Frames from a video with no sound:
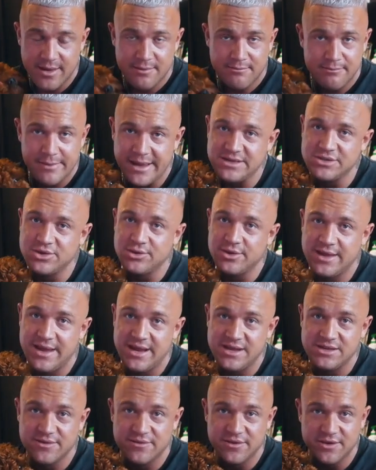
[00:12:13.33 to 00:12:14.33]
make sure that
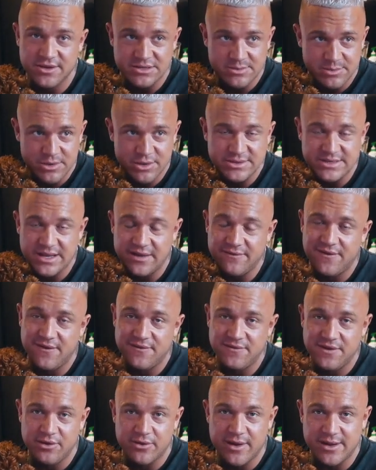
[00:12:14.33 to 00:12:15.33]
each of those meals had
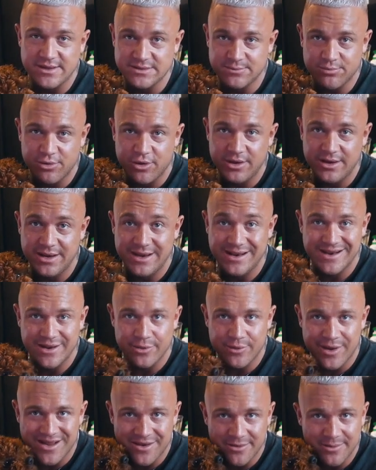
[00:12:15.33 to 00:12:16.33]
50 grams of protein
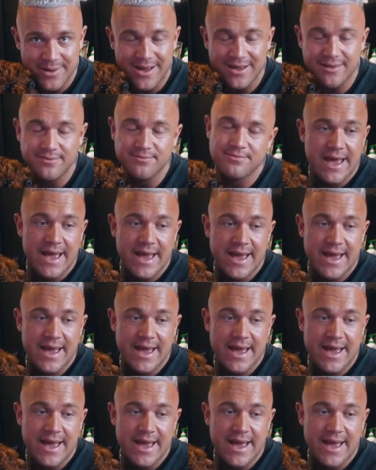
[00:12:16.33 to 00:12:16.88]
around about,